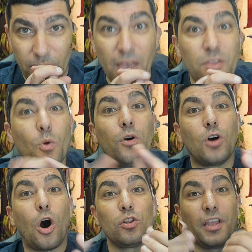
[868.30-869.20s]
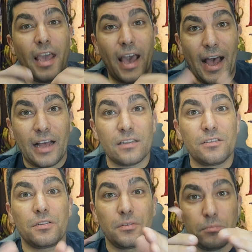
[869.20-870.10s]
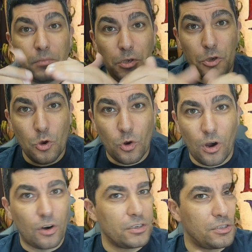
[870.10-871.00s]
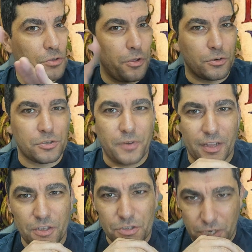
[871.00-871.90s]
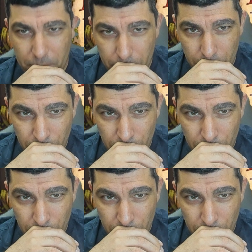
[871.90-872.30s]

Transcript: and you will only add new cards to your strategy.